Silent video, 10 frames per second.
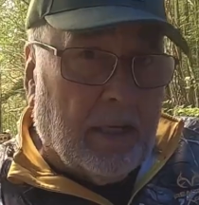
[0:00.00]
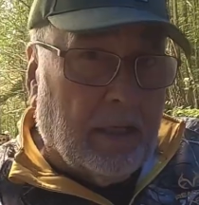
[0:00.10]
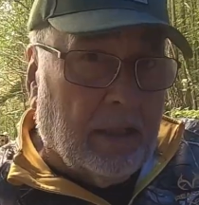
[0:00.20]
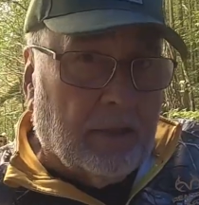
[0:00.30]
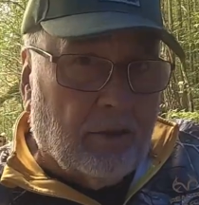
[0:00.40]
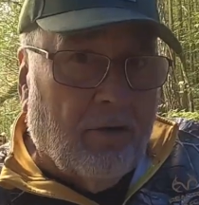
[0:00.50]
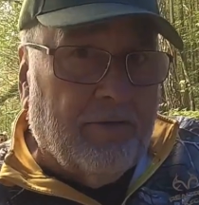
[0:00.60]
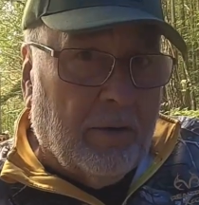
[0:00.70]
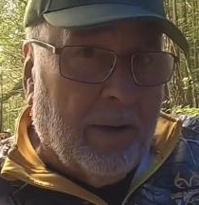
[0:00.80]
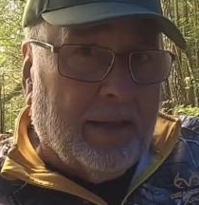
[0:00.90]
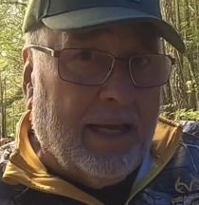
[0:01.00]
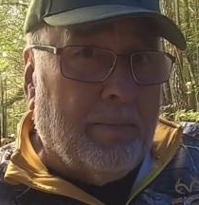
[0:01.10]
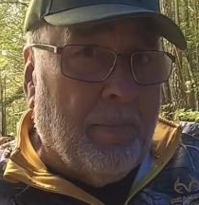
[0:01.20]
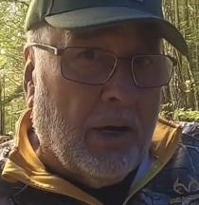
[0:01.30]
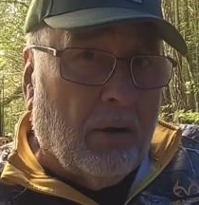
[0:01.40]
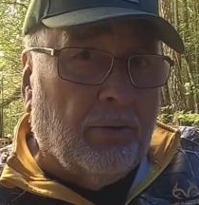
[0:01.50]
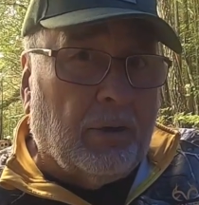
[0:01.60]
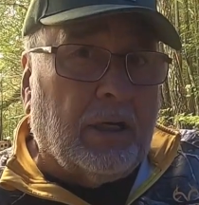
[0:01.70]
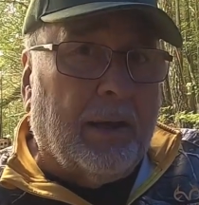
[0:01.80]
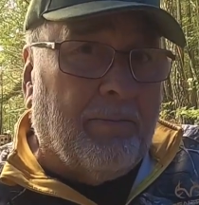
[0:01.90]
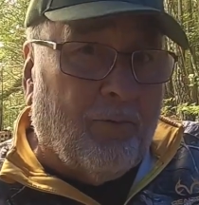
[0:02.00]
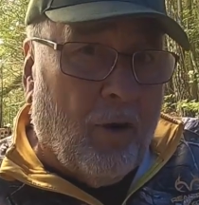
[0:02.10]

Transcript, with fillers: gun is often about that barrel, the type of